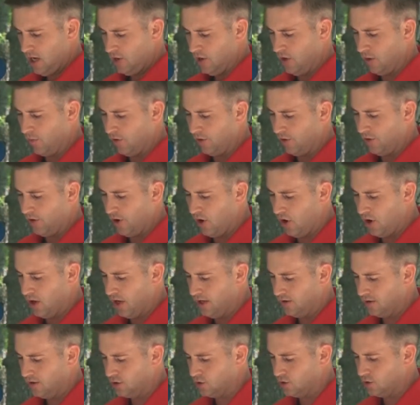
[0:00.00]
Number
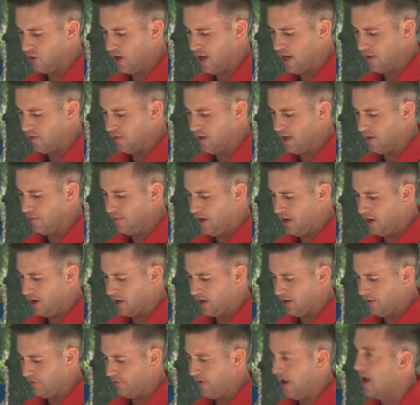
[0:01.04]
30, discredit the
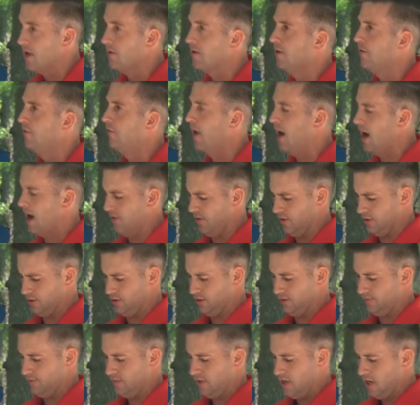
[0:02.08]
American founding
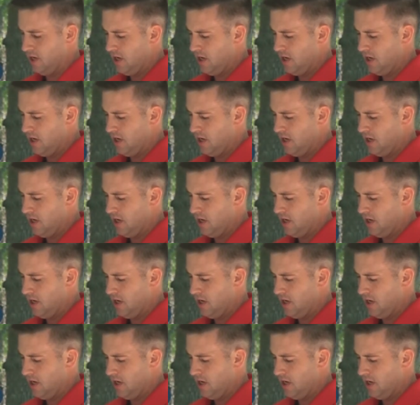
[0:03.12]
fathers.